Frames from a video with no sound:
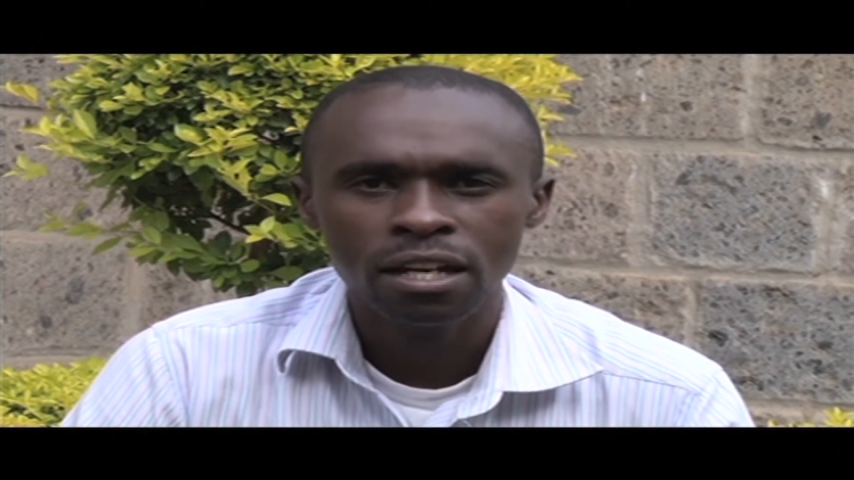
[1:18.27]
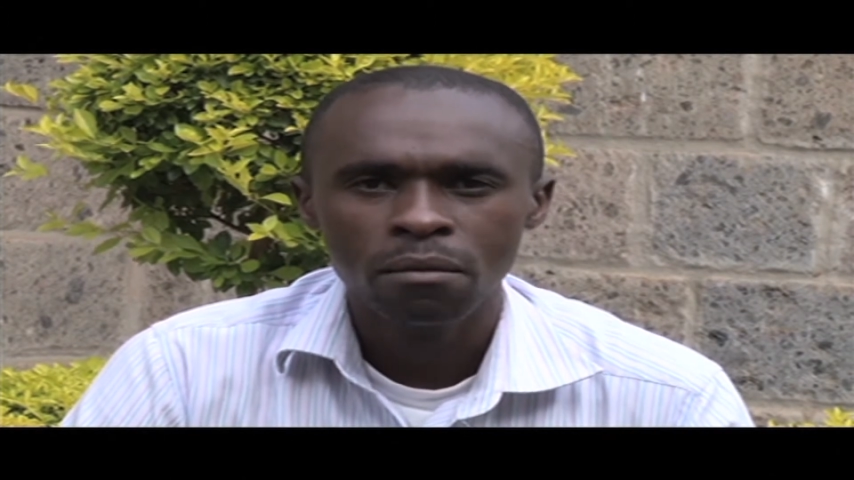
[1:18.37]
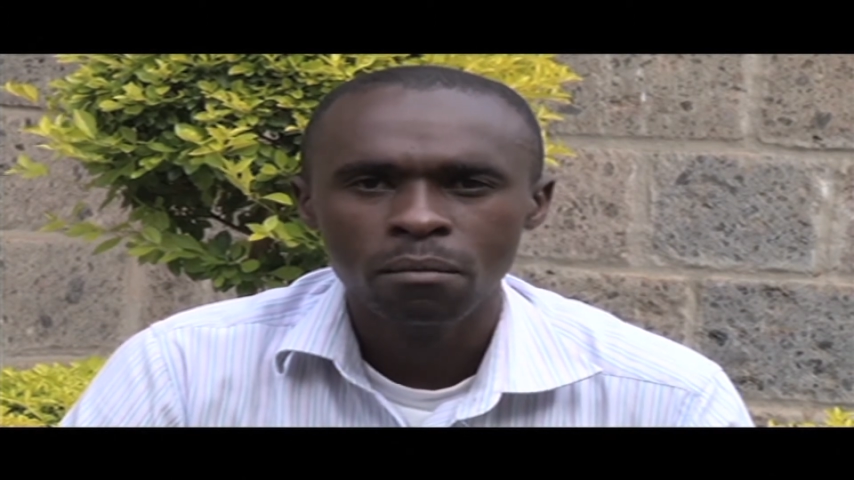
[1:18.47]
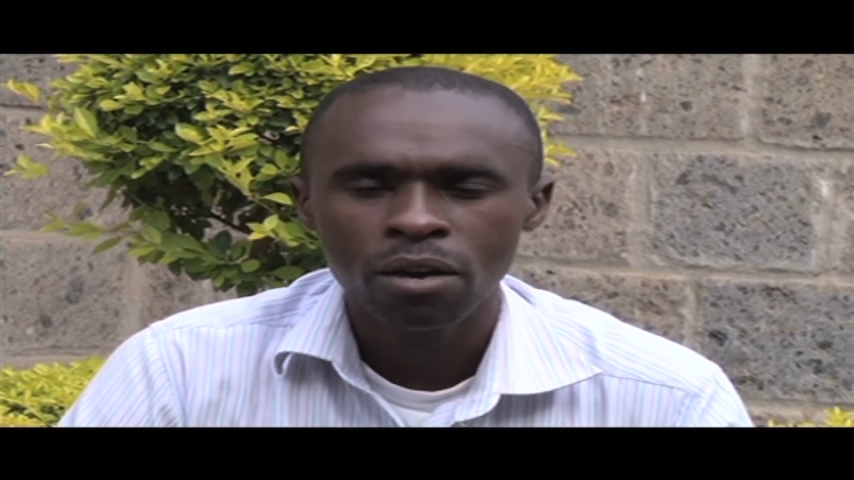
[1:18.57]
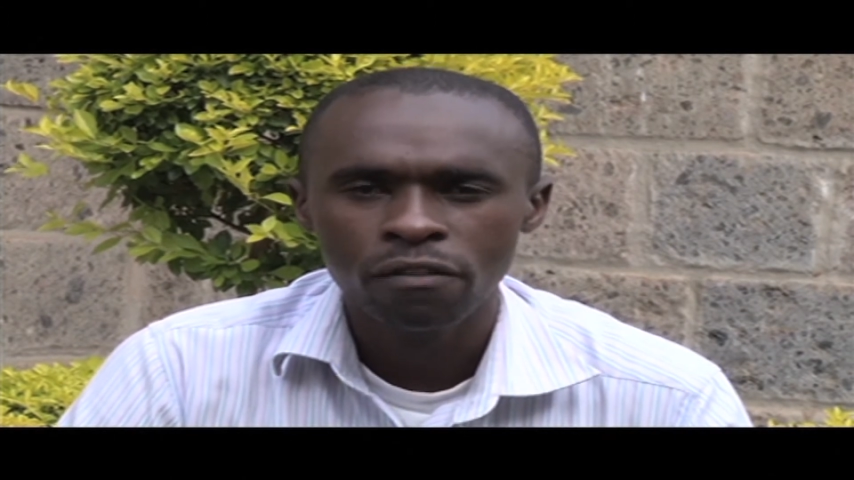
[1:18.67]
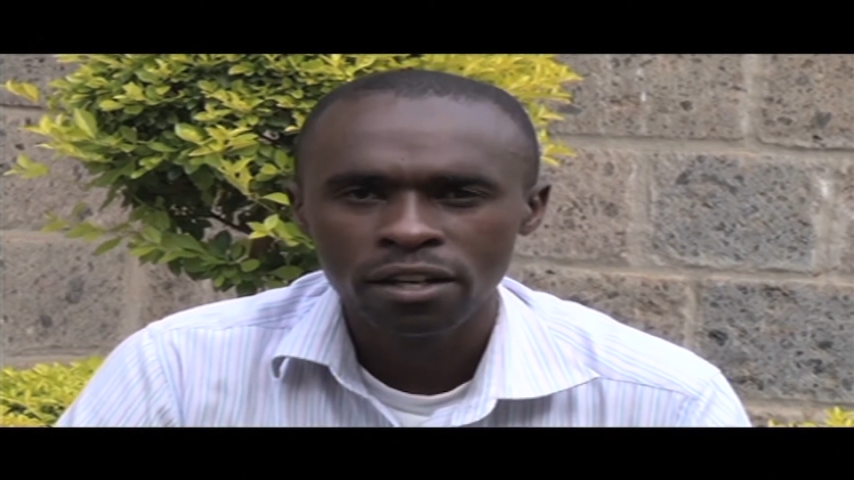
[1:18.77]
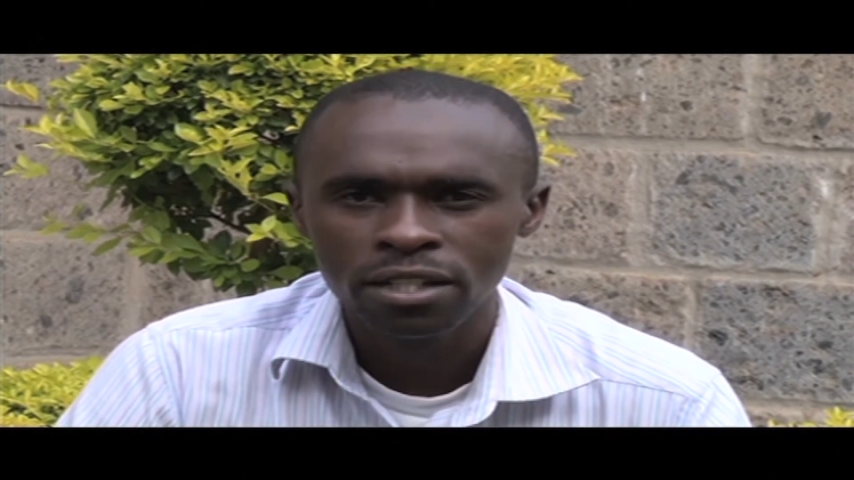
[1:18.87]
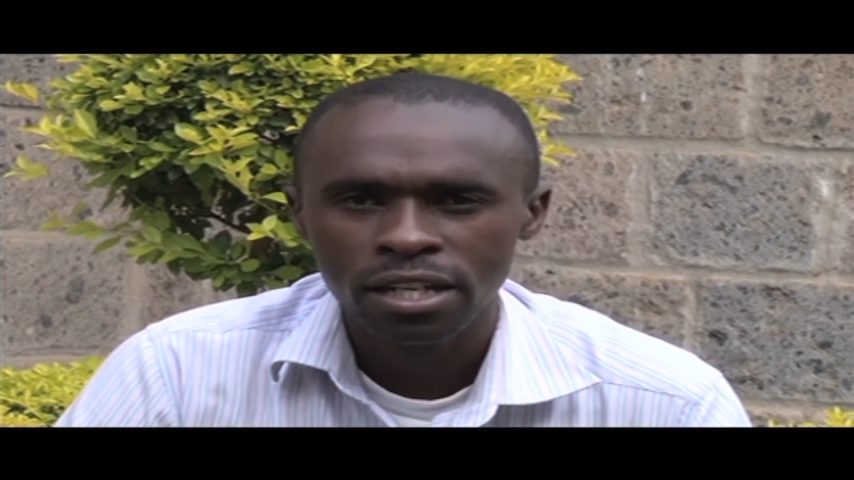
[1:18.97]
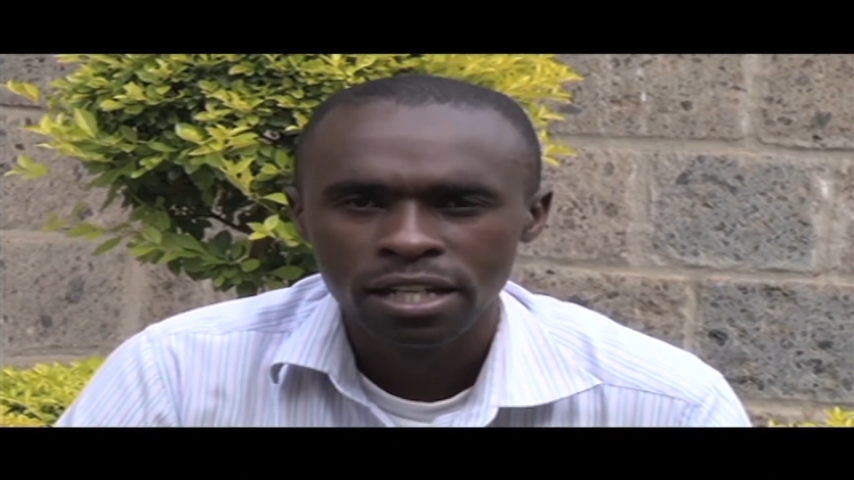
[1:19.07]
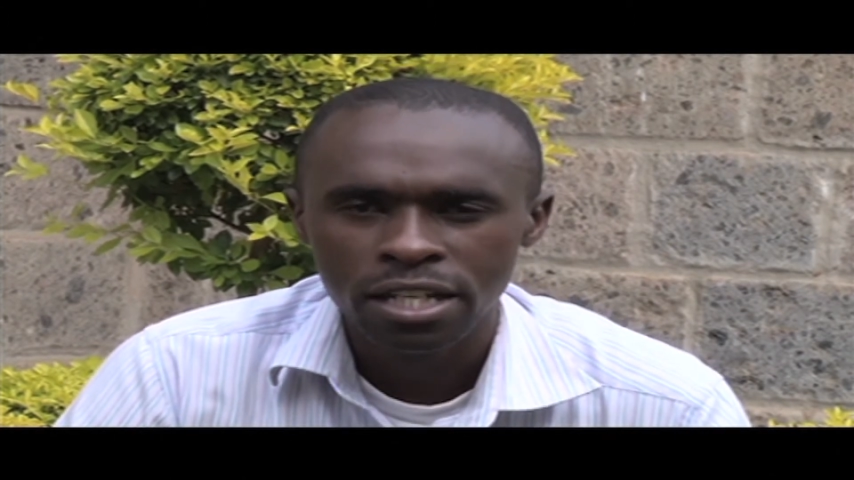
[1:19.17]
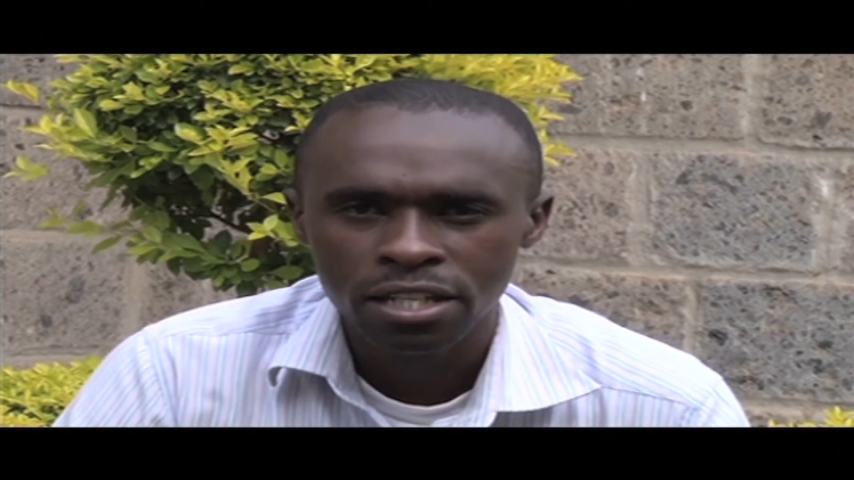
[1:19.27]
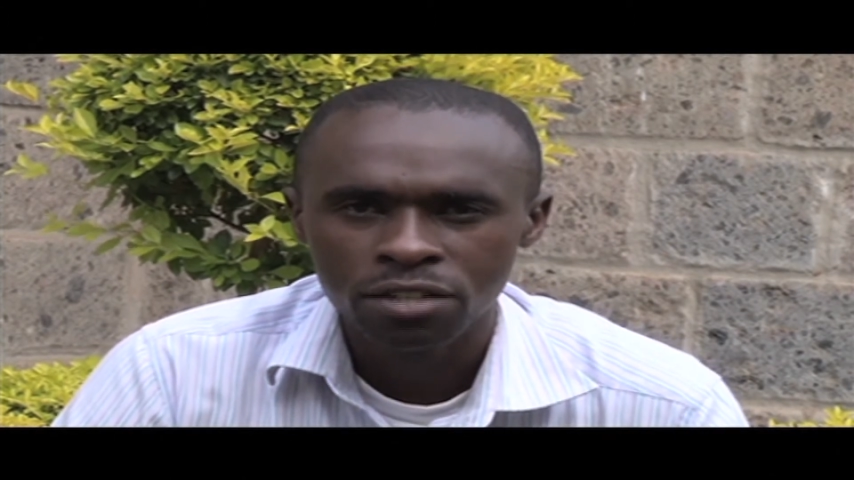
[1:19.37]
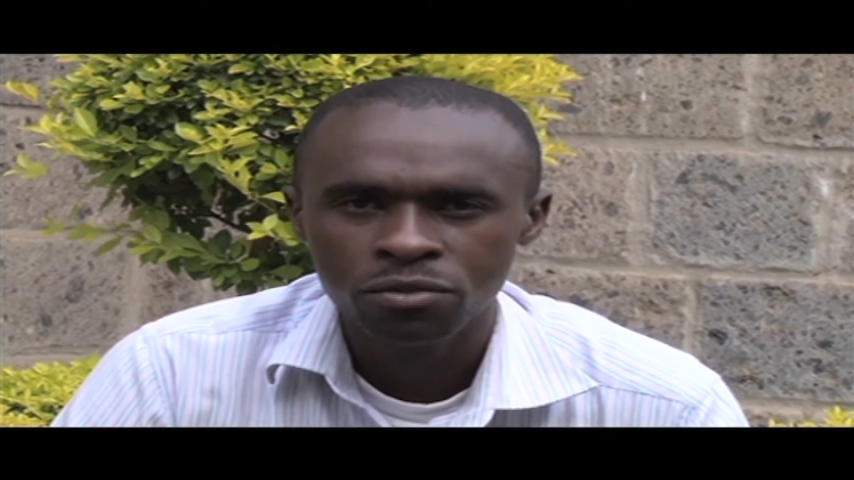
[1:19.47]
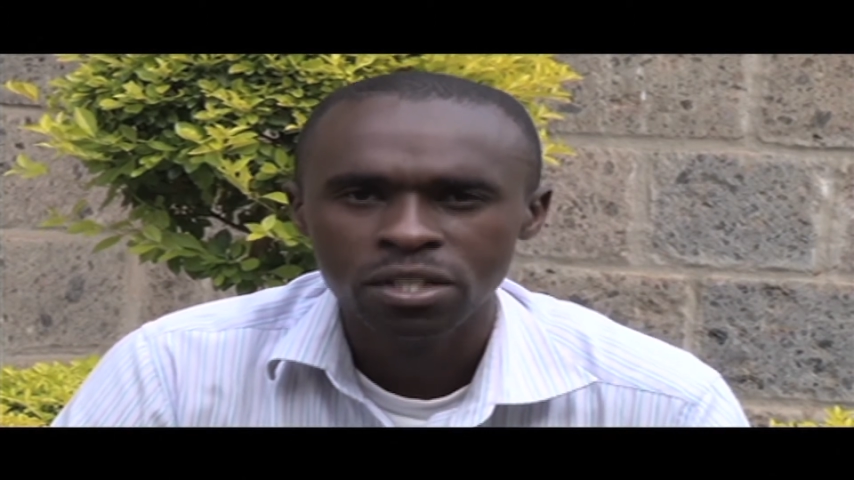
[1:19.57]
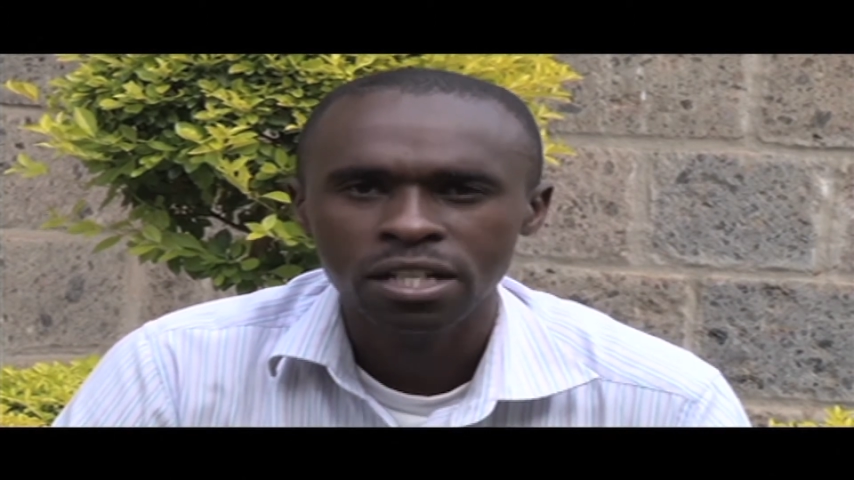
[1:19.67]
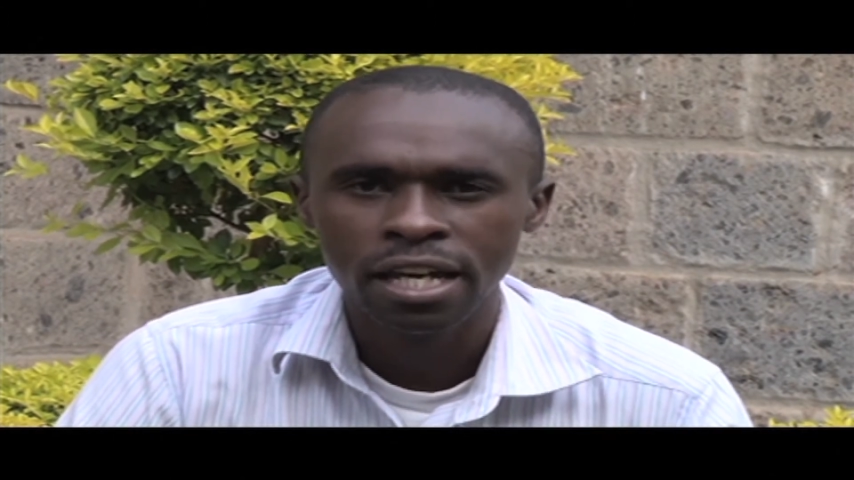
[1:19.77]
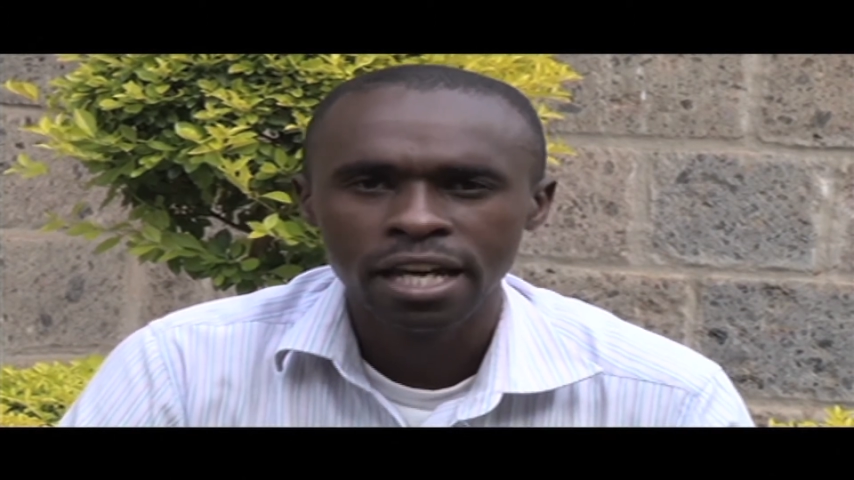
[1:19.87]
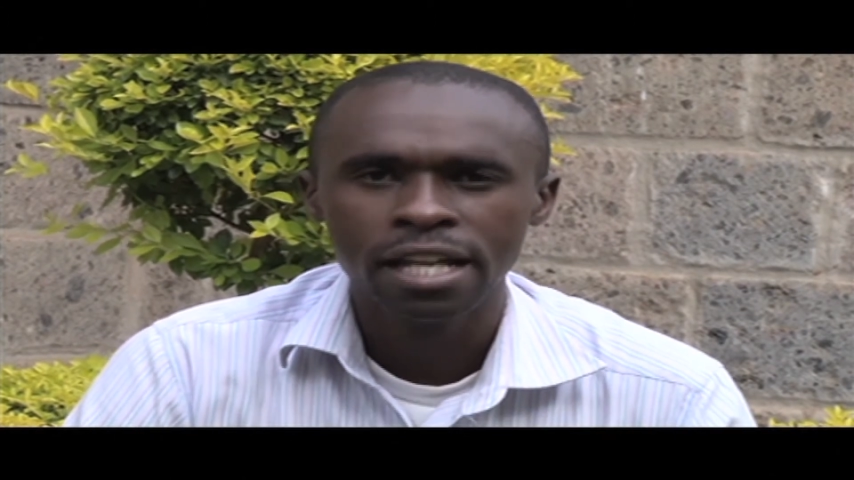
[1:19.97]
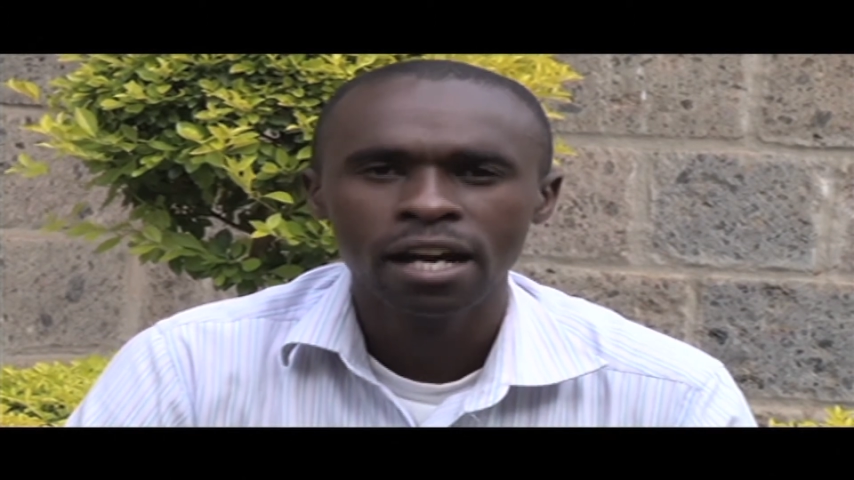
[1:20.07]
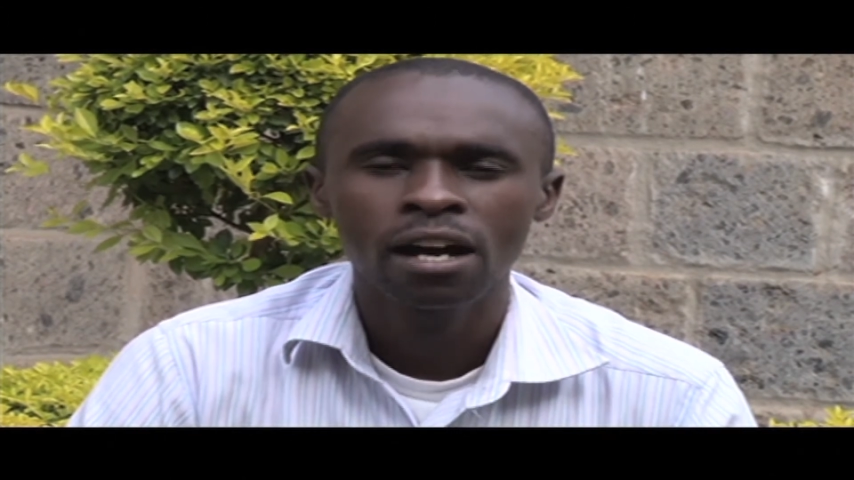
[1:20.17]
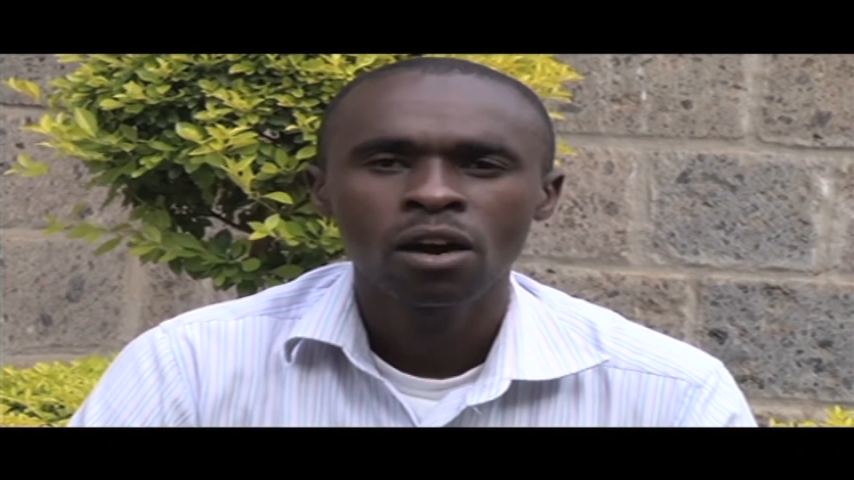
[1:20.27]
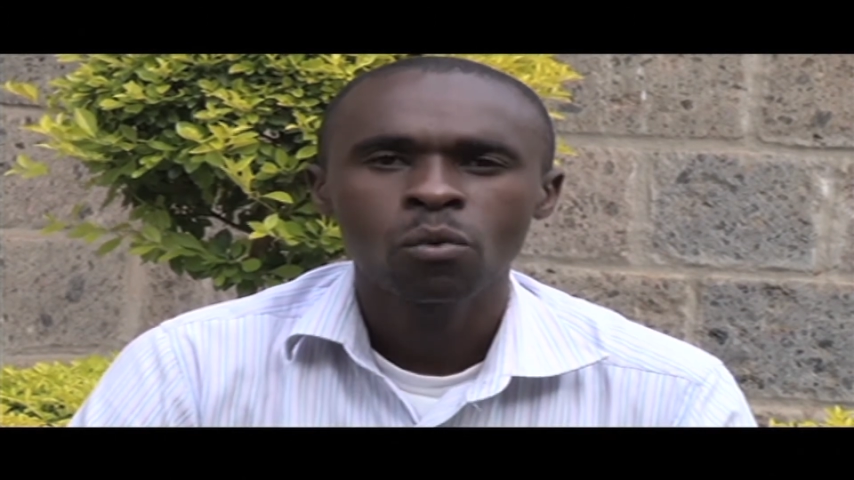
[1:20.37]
manufacturing industry in Kenya